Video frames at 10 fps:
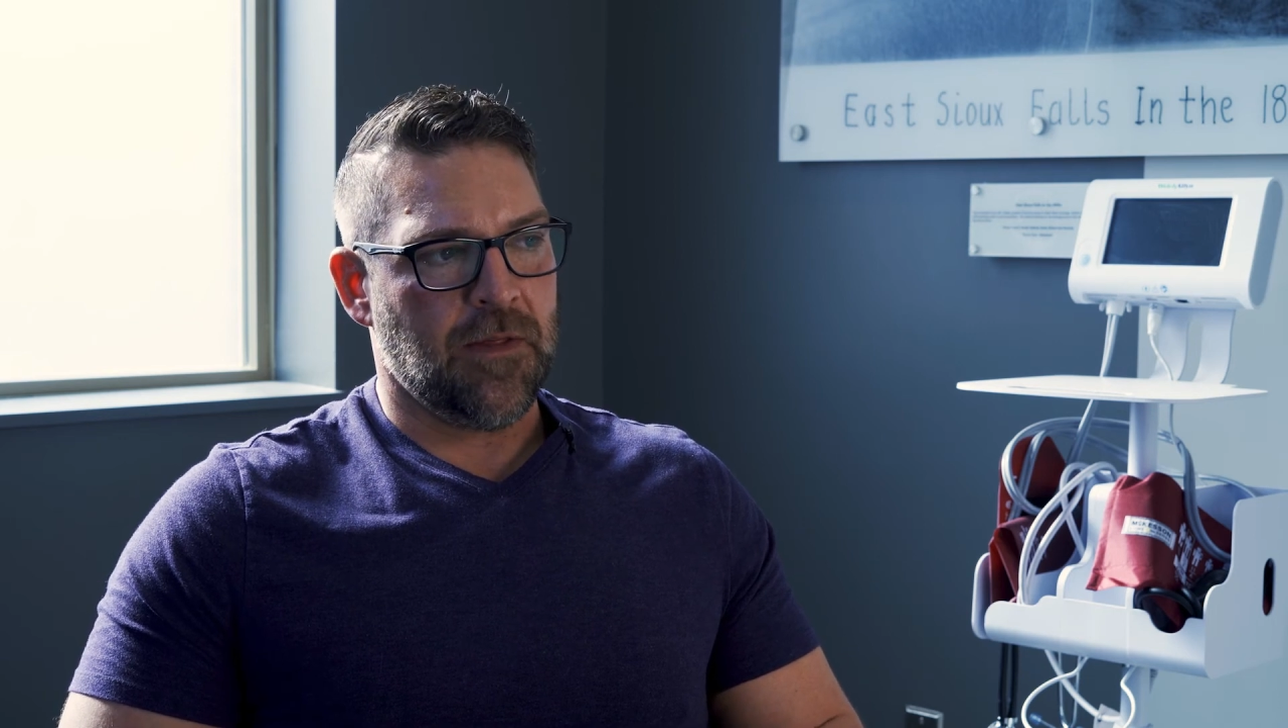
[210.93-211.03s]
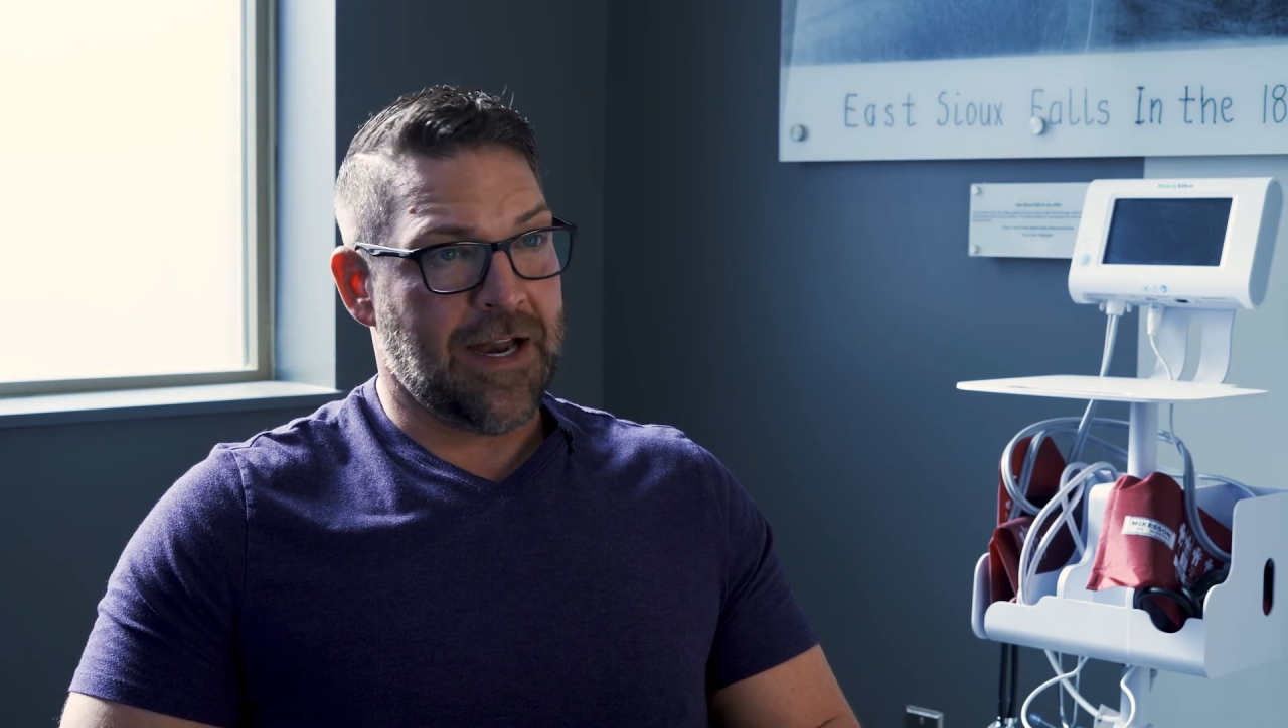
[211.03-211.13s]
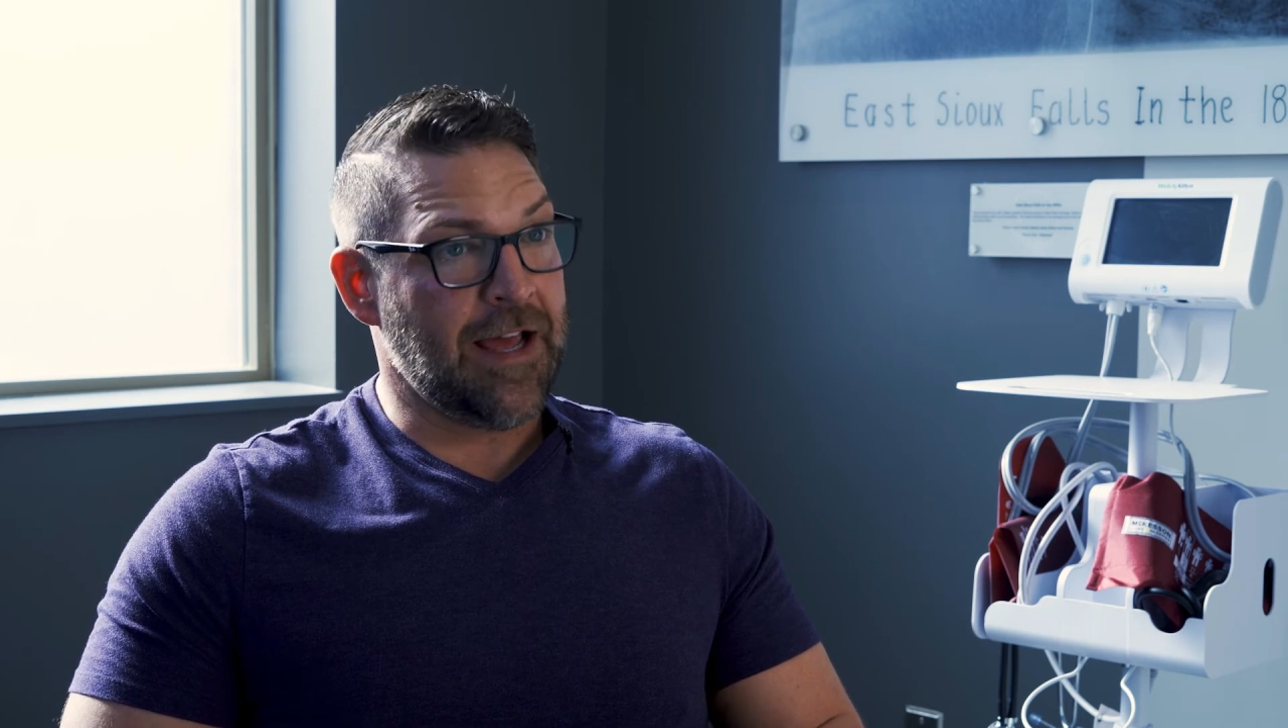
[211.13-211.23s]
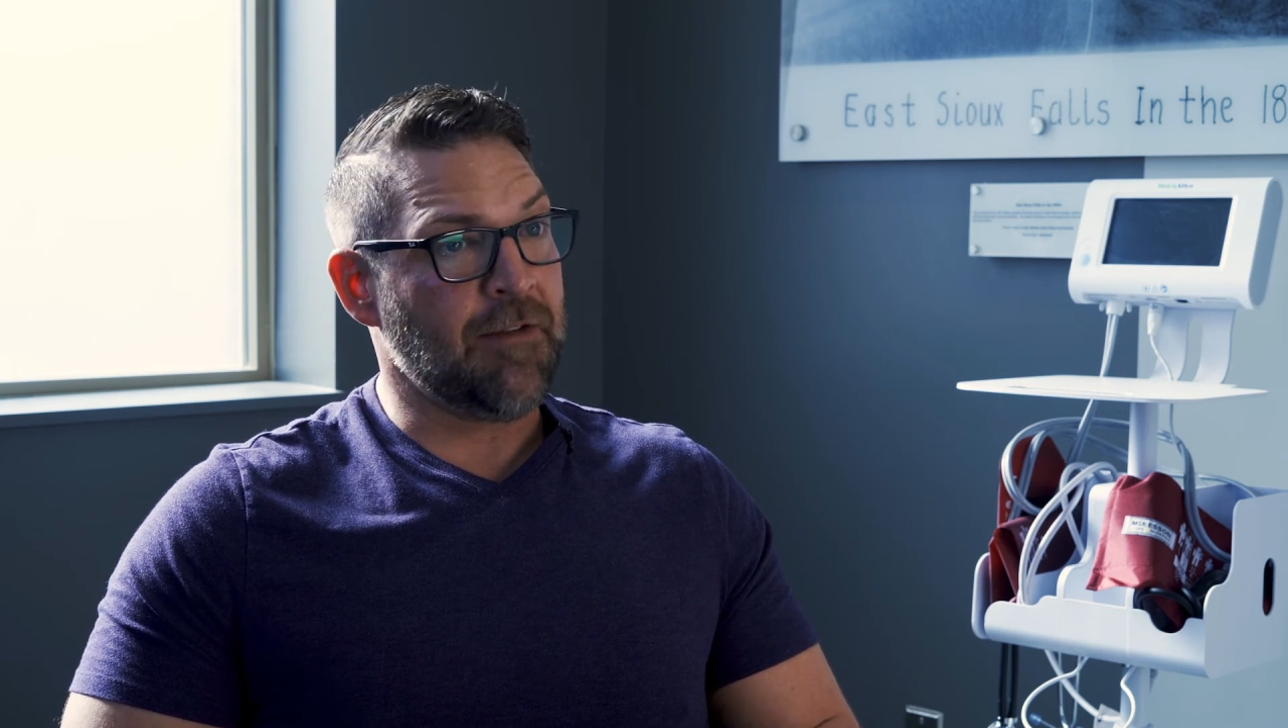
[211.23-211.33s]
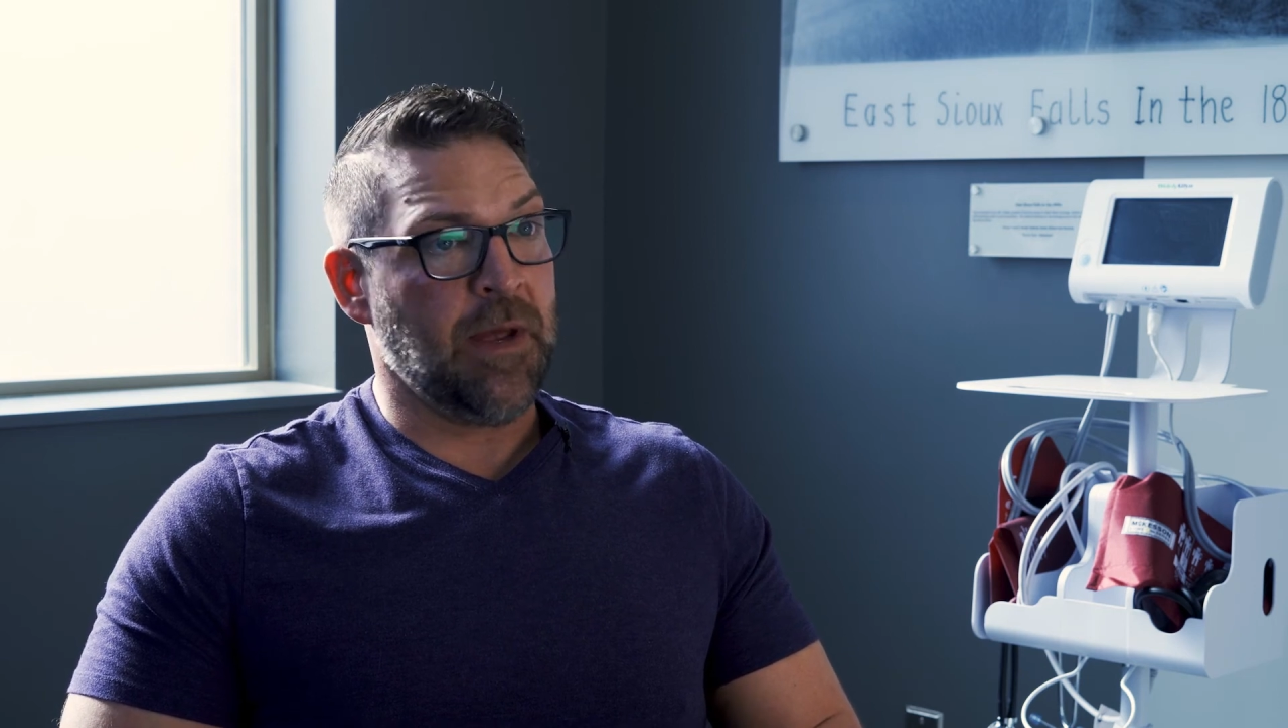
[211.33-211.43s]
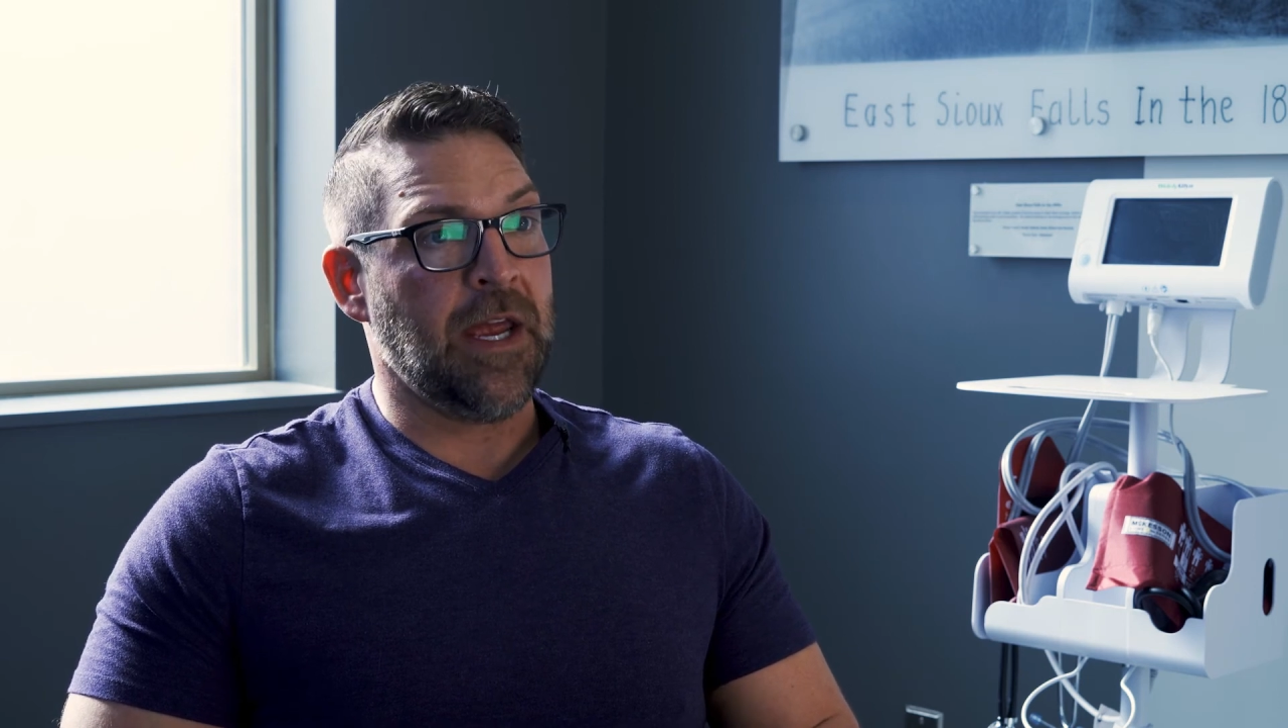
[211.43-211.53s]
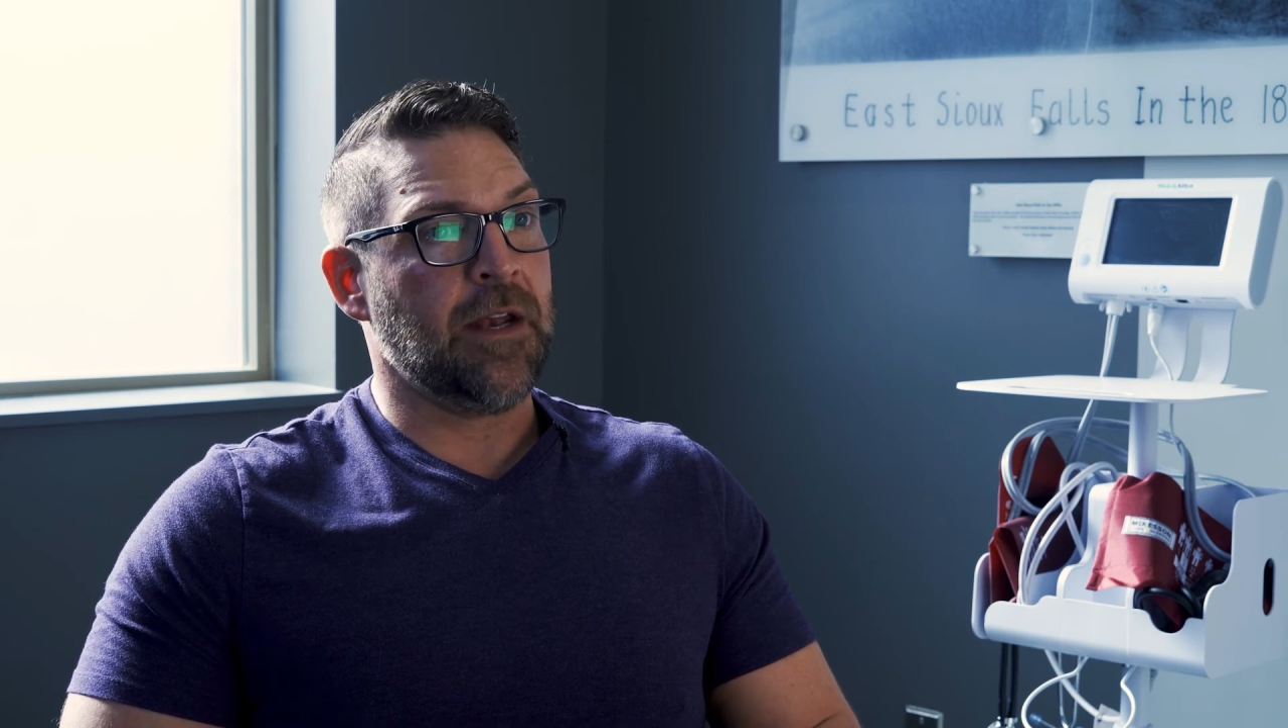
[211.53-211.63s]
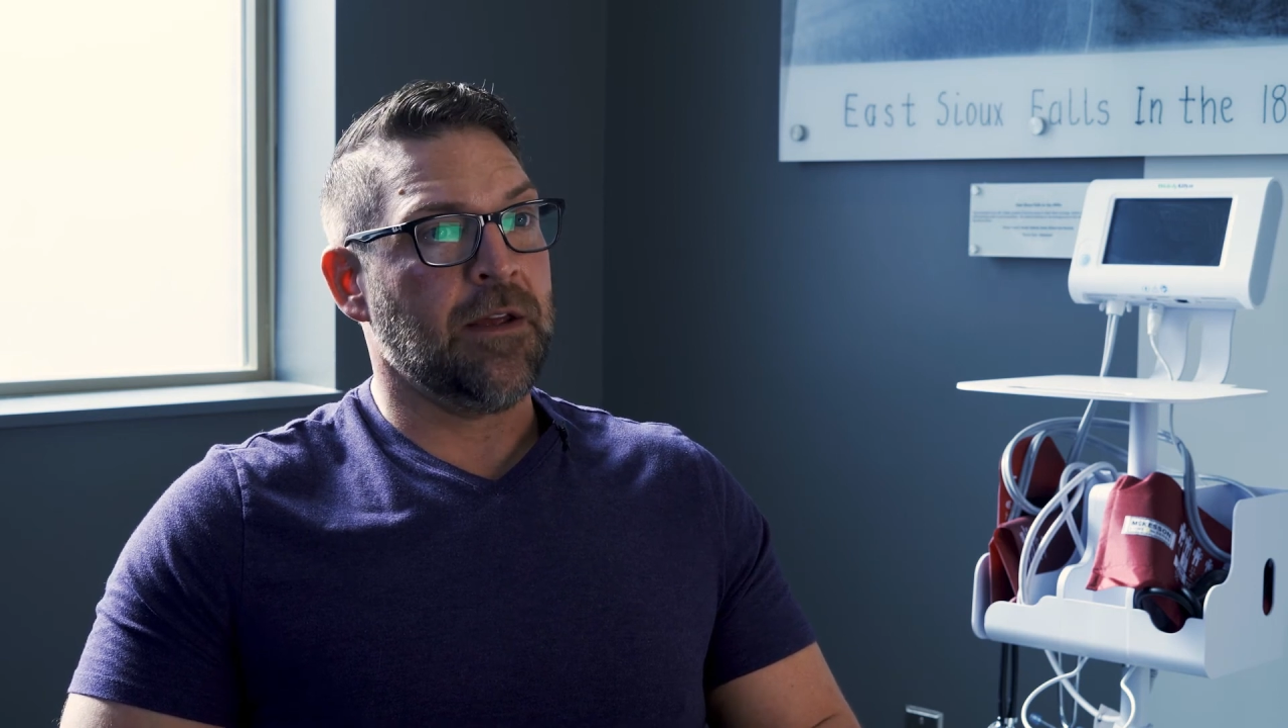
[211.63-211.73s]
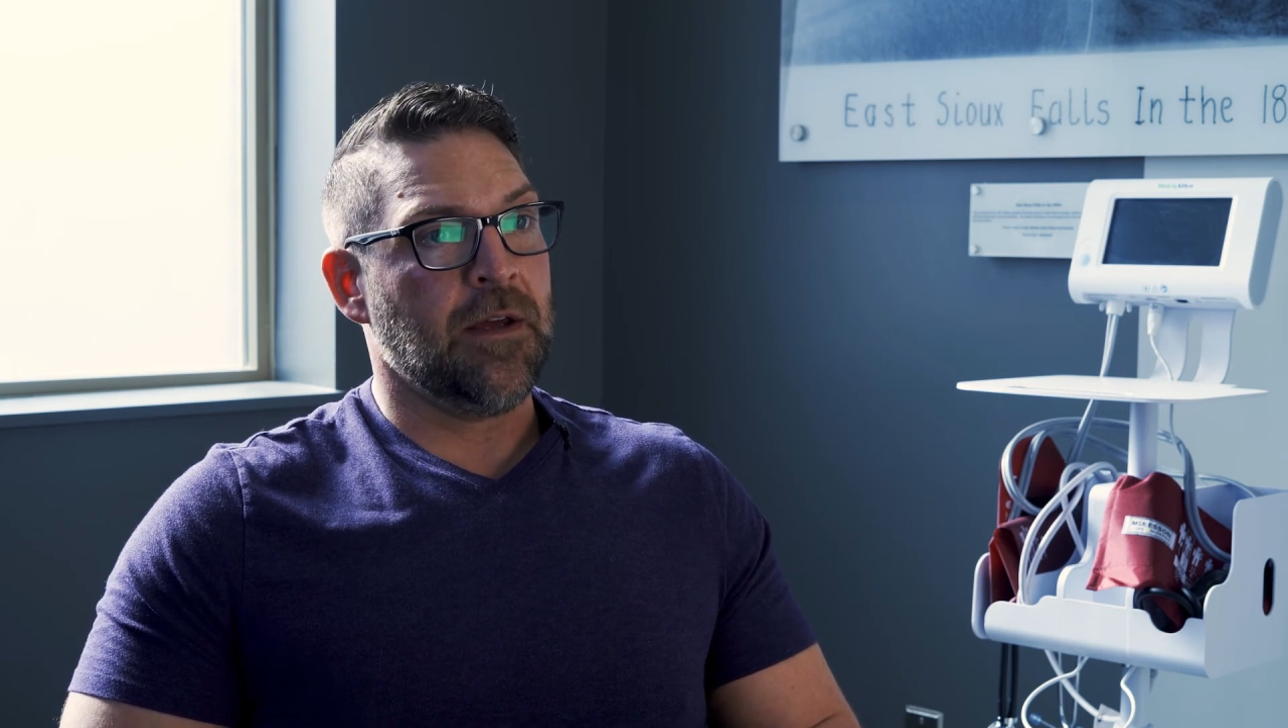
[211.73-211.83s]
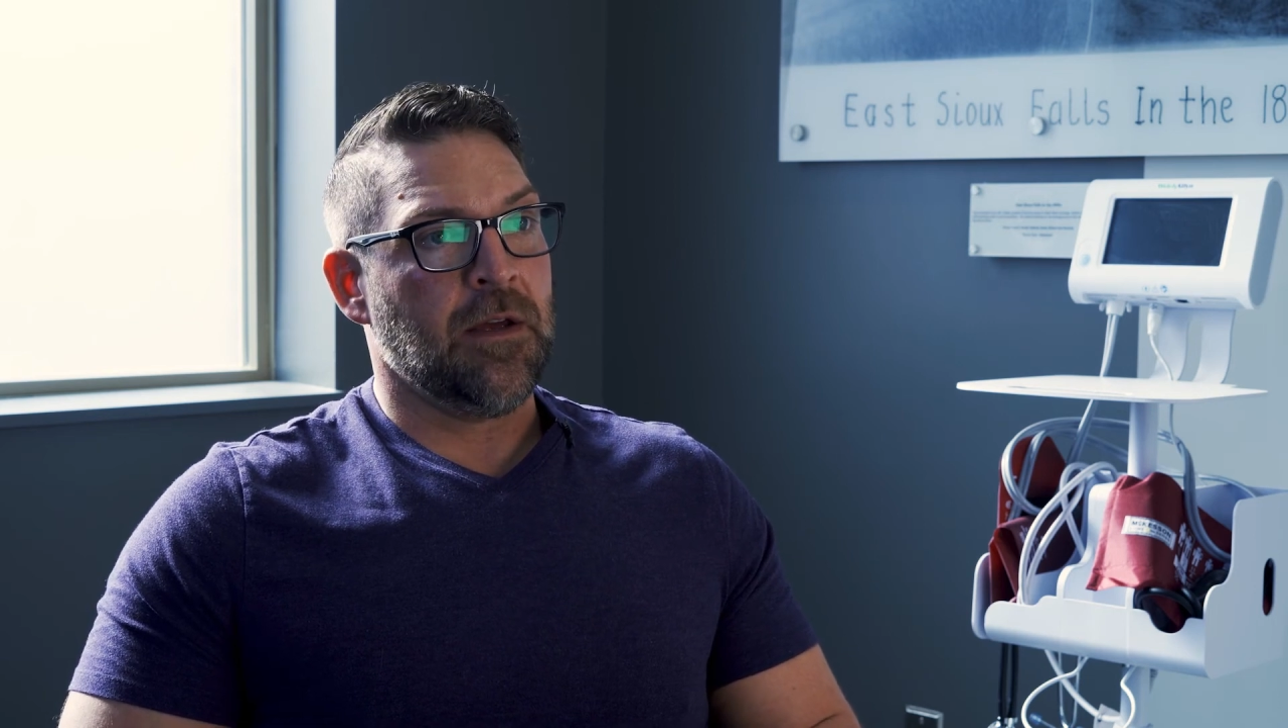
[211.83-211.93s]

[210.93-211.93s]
that I've made.